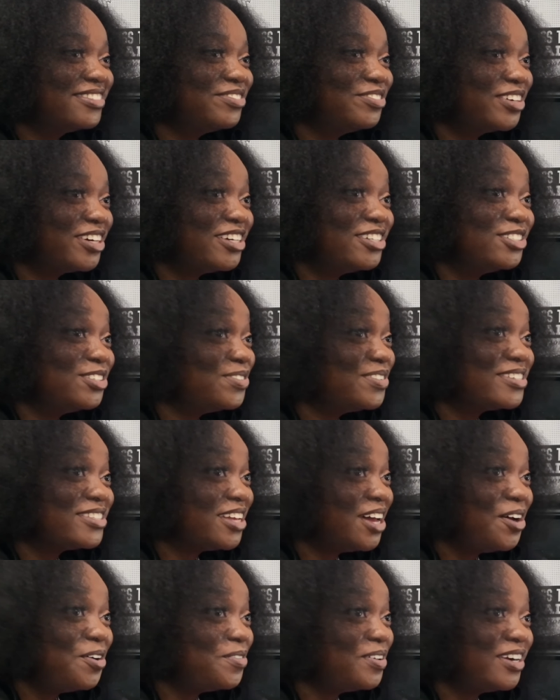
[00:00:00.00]
because you was
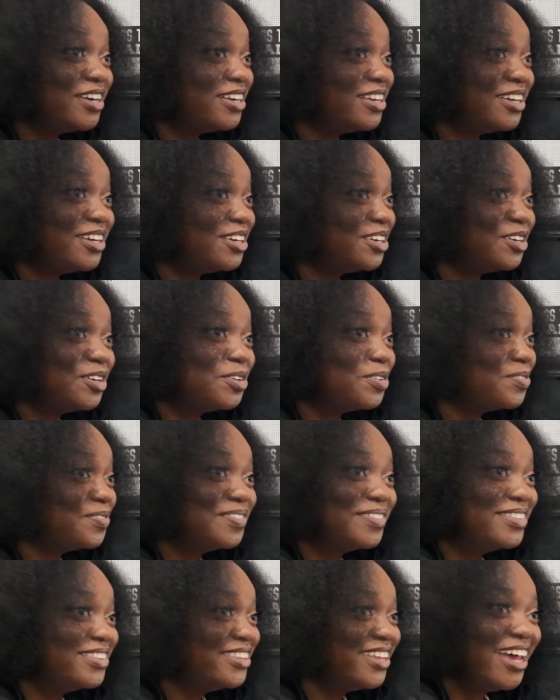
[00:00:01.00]
not one of
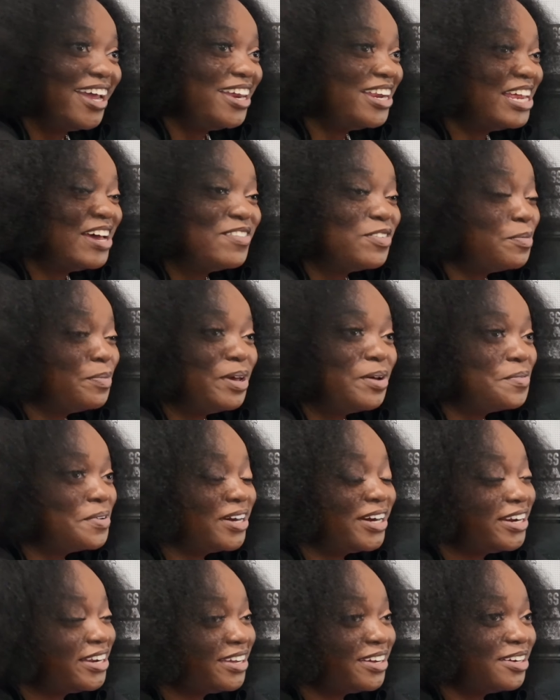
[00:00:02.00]
them. I ain't never been one
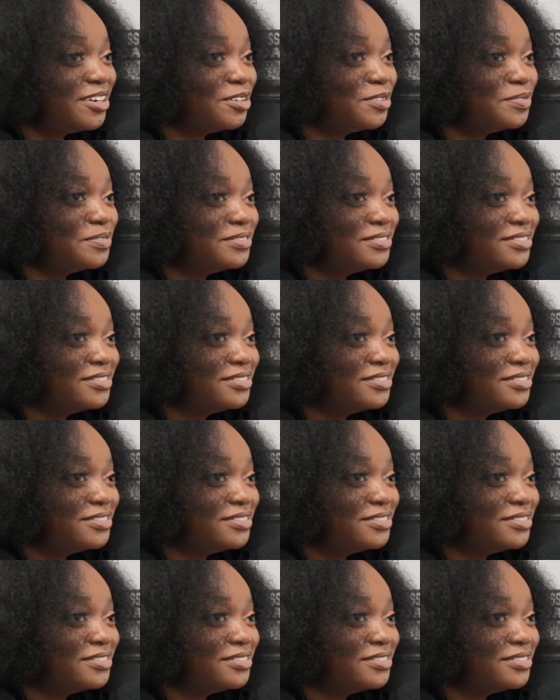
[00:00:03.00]
of them.